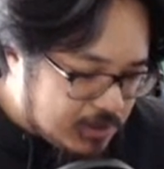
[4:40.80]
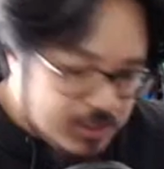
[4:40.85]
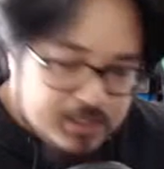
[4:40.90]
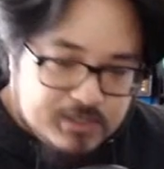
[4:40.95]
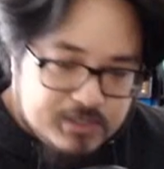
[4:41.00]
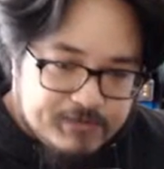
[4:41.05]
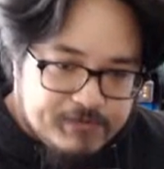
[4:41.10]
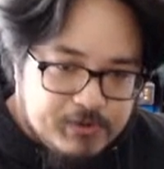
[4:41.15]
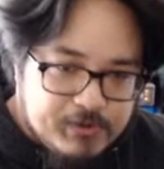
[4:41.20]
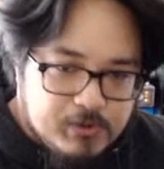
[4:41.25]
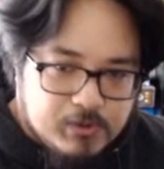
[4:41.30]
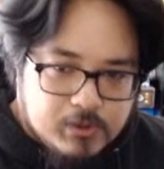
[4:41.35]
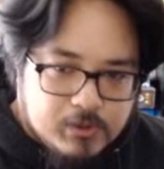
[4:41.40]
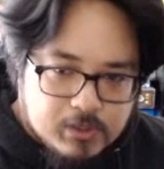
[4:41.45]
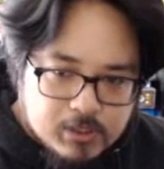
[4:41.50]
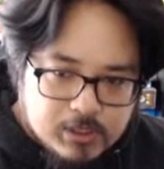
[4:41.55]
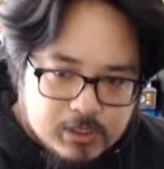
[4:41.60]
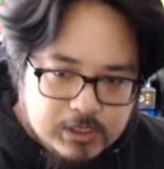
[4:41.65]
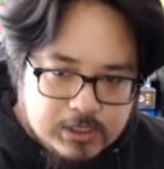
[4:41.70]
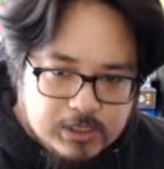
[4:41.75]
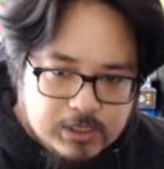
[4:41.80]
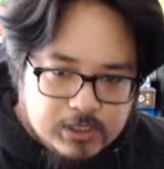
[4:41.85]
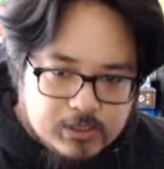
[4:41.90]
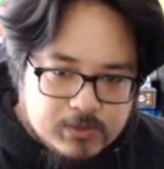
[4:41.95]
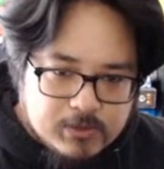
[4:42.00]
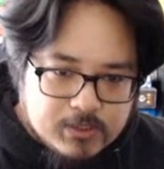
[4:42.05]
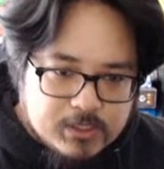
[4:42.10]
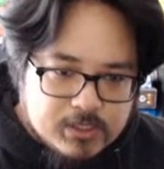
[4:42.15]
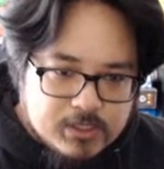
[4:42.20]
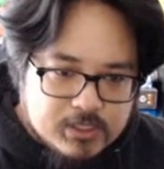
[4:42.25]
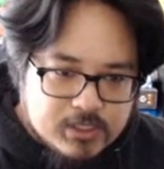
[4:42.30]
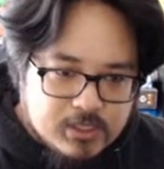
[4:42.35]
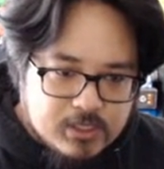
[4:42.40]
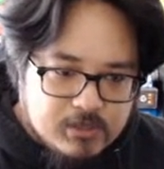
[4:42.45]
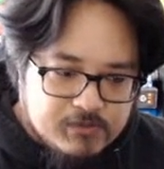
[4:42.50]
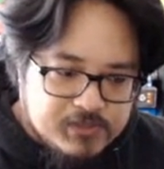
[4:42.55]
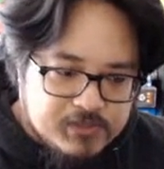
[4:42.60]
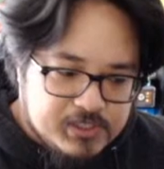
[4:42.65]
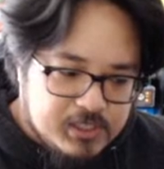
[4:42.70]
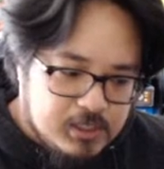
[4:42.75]
a funeral. Instead
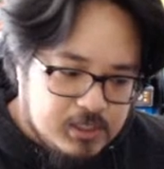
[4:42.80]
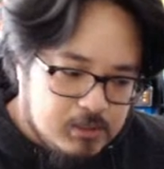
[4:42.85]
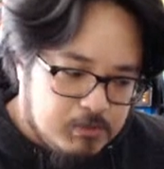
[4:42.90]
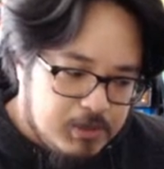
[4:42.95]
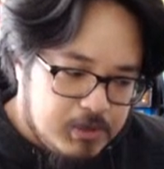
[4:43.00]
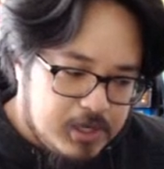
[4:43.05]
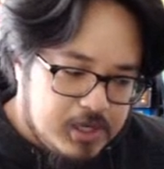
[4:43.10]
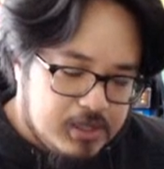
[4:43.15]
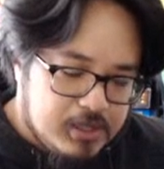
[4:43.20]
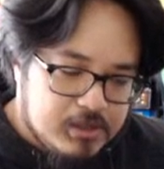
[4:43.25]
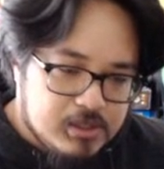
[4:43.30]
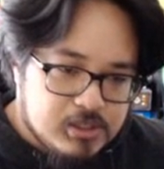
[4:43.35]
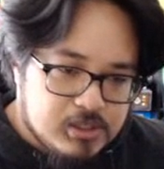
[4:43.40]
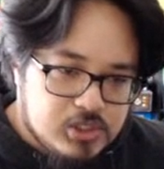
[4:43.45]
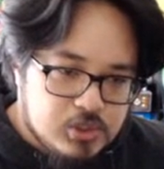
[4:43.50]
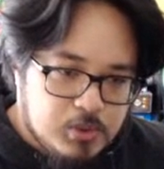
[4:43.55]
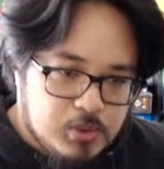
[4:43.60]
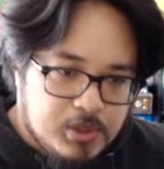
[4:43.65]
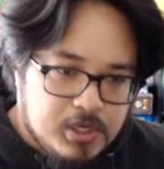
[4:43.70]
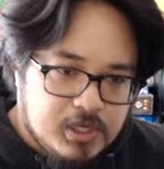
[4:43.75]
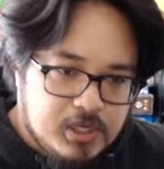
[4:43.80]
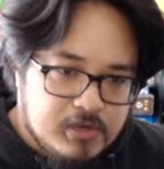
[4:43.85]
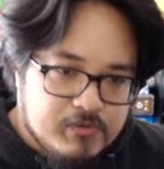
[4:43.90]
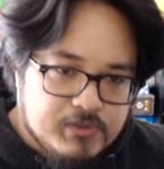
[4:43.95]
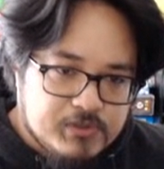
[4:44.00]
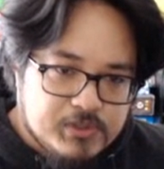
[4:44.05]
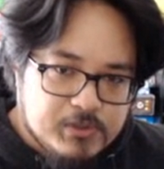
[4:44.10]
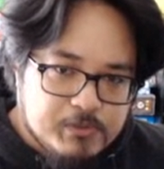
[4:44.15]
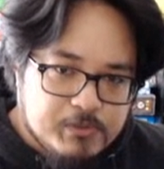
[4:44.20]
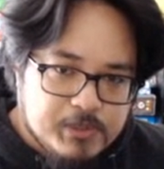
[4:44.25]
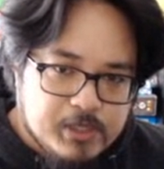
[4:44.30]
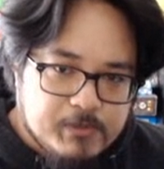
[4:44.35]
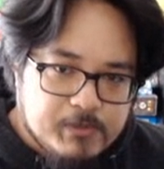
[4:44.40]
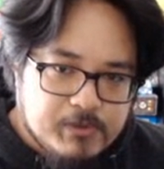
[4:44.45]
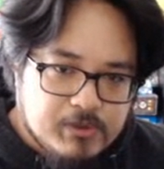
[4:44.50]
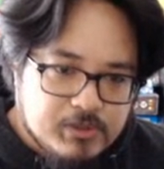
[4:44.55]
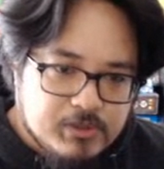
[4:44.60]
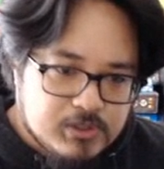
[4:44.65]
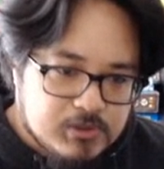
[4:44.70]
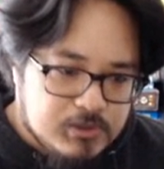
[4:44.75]
of celebrating the joining of two
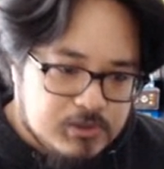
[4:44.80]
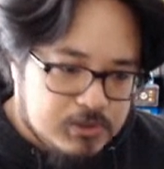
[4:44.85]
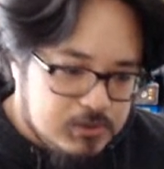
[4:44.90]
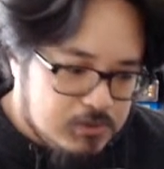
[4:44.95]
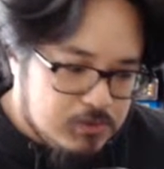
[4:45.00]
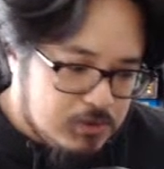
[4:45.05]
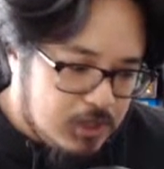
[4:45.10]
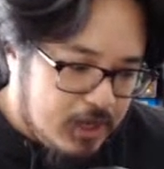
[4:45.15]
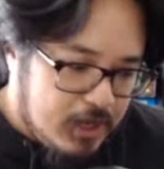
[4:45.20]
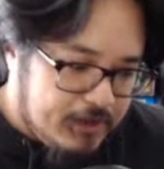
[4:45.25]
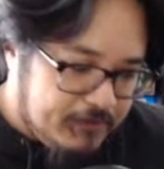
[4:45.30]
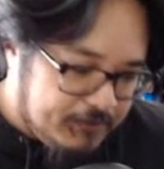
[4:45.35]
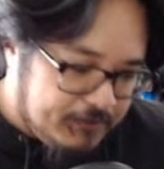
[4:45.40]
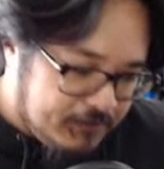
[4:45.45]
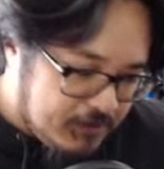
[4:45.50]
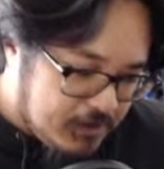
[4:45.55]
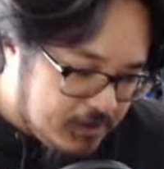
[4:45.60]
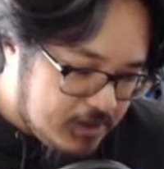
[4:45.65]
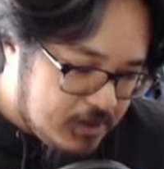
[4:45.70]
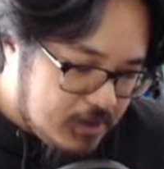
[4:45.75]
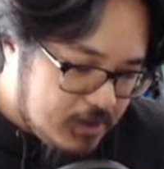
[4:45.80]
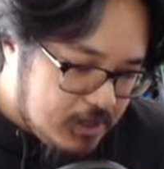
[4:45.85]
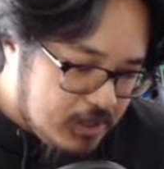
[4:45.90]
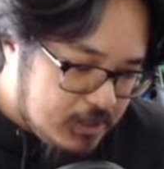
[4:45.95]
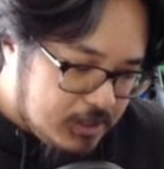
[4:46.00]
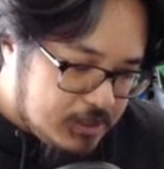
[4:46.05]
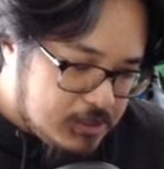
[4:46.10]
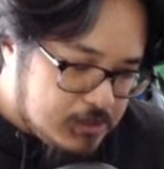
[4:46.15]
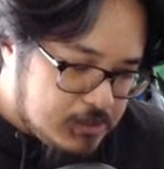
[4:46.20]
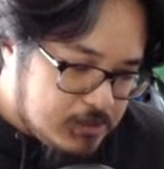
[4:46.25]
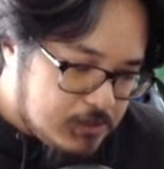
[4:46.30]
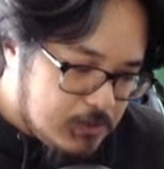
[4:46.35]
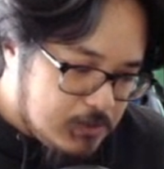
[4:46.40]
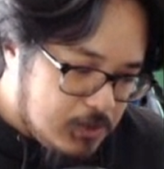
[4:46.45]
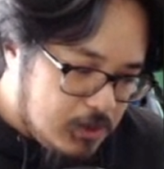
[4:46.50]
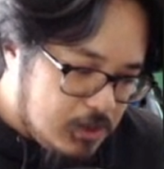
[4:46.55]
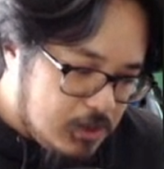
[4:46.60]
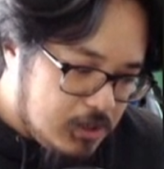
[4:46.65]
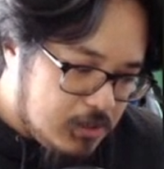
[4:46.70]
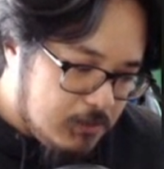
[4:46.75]
people into a new life,
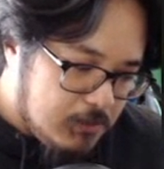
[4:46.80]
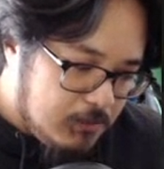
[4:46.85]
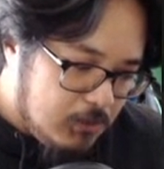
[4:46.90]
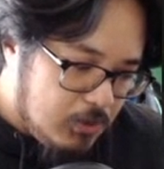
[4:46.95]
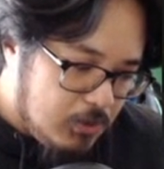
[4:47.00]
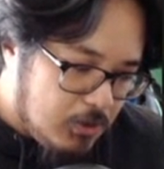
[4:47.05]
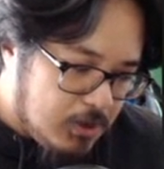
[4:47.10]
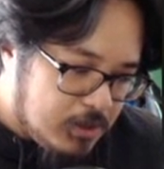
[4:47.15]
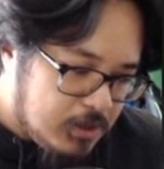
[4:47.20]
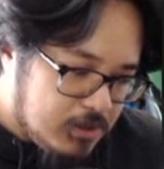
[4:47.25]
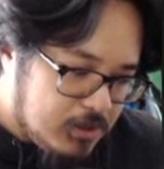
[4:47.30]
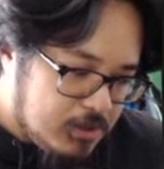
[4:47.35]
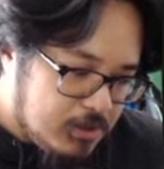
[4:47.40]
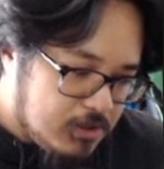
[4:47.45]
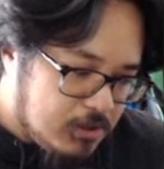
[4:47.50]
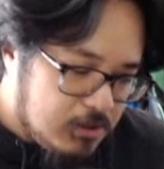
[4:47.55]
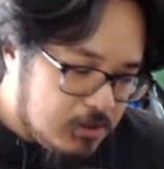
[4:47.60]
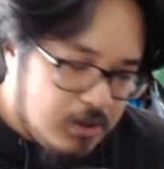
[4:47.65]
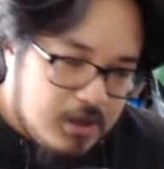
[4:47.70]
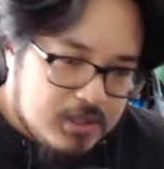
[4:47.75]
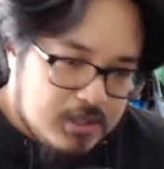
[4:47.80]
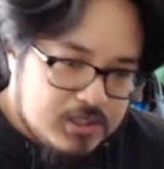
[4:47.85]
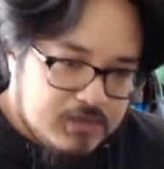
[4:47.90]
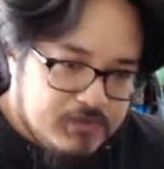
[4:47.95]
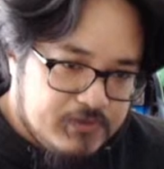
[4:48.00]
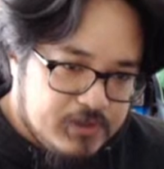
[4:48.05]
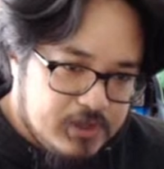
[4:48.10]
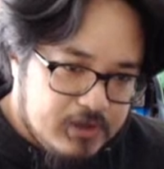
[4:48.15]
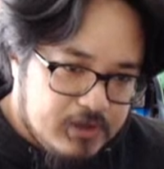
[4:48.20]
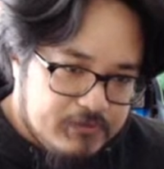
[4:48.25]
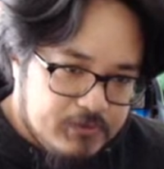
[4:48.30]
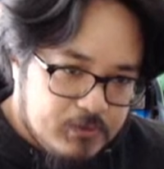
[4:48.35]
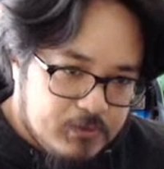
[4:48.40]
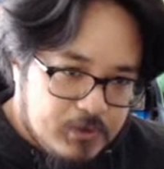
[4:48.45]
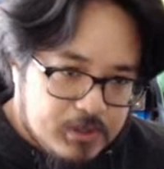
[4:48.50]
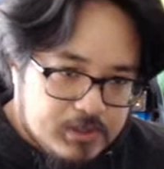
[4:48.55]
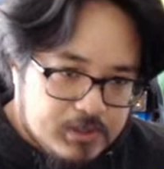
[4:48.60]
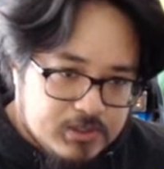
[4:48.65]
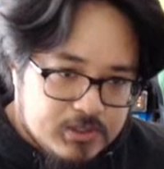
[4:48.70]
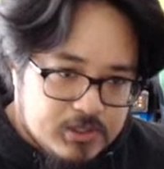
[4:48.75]
you mourn the loss of a loved
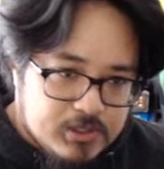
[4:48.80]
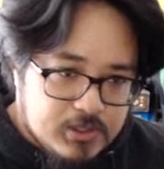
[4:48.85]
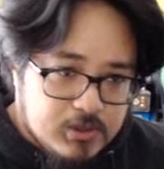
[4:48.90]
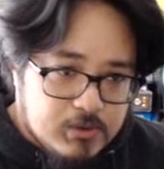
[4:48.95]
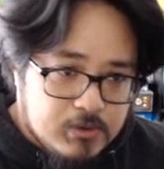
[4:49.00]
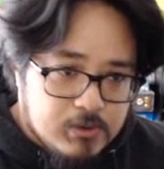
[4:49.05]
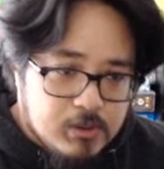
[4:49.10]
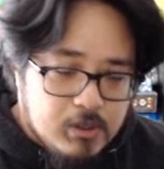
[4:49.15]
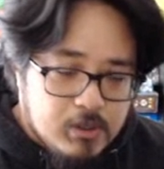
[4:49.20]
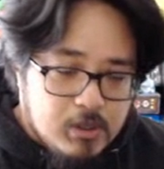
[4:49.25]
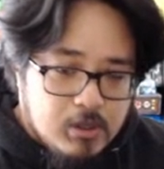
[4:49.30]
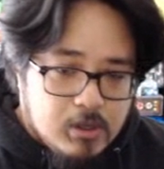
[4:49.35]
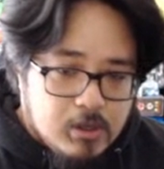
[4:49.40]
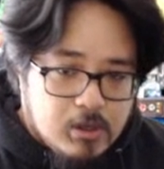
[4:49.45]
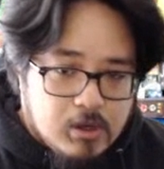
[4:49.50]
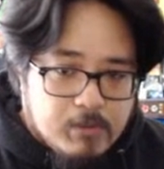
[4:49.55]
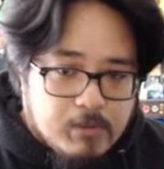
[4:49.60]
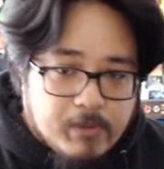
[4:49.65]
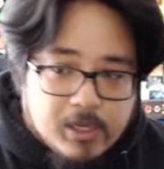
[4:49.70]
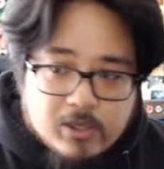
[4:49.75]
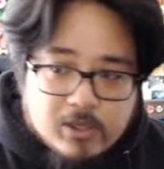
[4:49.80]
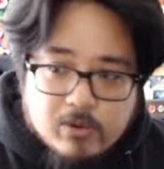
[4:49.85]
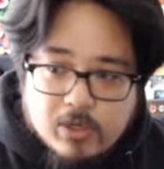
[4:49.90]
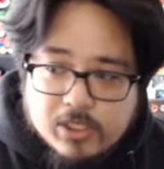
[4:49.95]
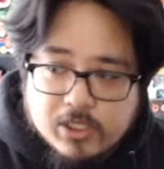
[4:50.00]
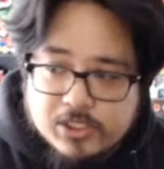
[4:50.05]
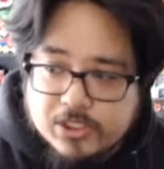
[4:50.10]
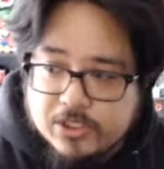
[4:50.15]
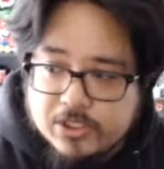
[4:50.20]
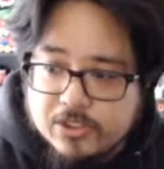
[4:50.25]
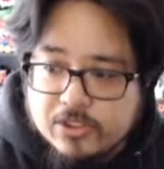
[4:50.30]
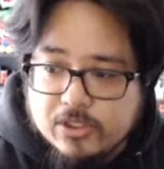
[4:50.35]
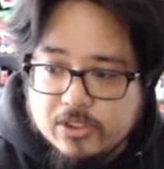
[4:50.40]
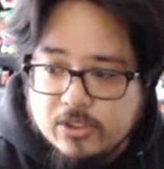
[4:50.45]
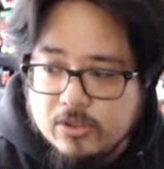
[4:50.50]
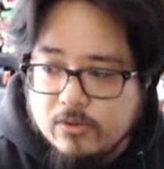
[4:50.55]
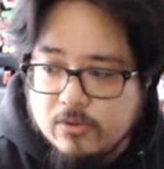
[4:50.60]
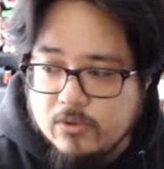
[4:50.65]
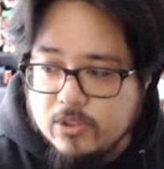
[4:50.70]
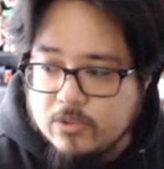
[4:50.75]
one. So my question to
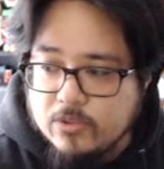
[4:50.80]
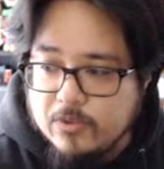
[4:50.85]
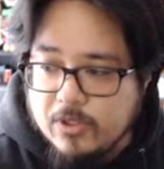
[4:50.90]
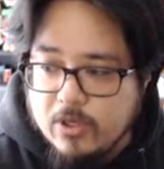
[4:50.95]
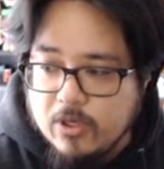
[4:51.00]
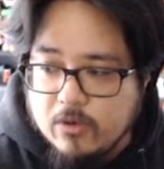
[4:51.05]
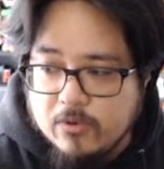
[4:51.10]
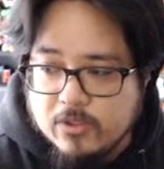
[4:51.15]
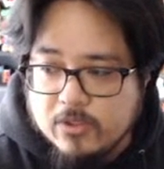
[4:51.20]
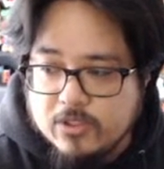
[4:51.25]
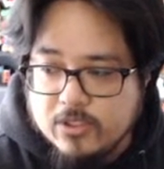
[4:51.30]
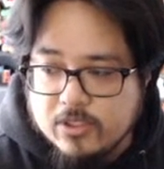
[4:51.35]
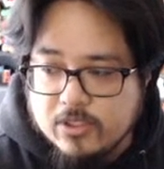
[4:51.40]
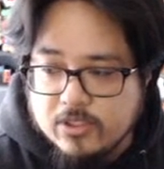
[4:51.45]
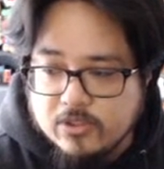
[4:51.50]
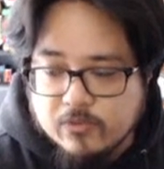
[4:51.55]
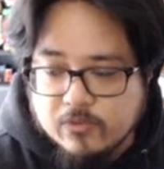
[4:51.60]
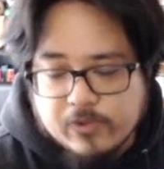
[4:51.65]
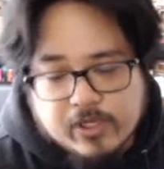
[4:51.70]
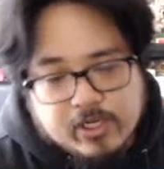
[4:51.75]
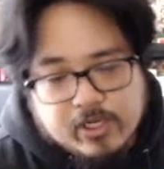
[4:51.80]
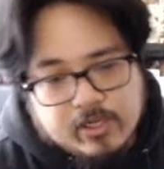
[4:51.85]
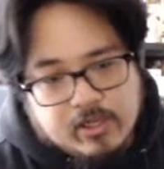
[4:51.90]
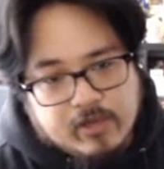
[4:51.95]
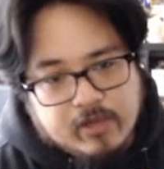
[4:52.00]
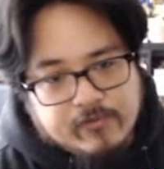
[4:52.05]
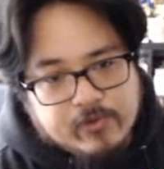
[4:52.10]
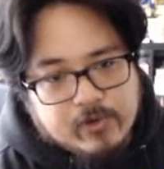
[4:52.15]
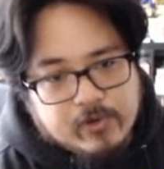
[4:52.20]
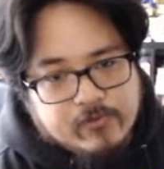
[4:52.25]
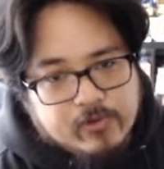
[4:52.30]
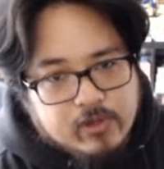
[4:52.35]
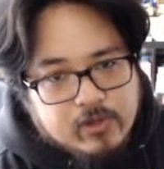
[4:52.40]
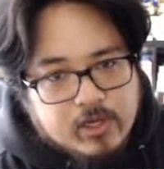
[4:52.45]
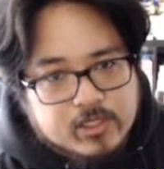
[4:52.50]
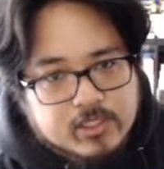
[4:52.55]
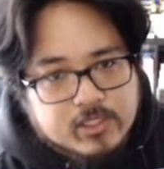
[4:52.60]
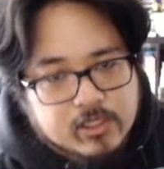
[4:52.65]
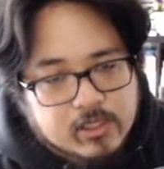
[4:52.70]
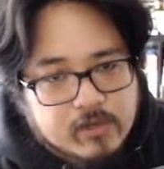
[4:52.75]
you as we go into this reading, have you ever
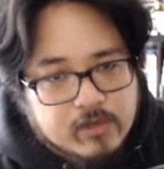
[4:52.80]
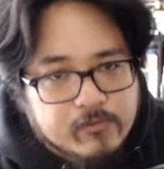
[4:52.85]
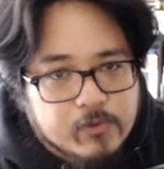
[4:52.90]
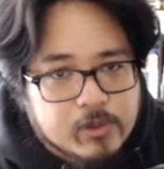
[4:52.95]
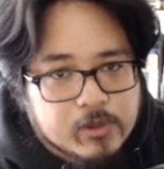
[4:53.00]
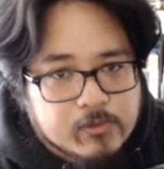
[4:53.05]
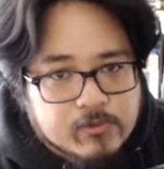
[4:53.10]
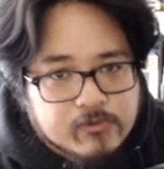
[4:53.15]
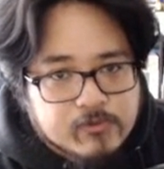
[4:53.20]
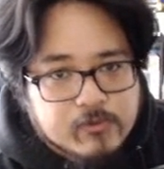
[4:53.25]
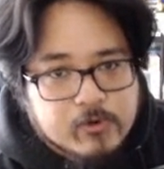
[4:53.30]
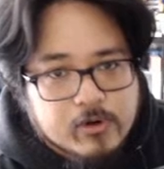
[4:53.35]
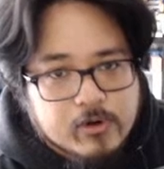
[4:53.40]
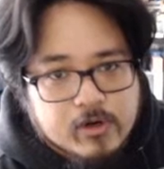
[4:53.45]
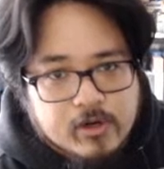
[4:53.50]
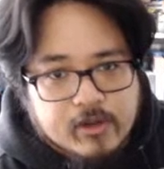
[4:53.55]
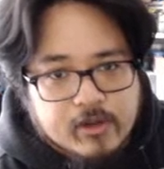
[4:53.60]
lost a loved one before?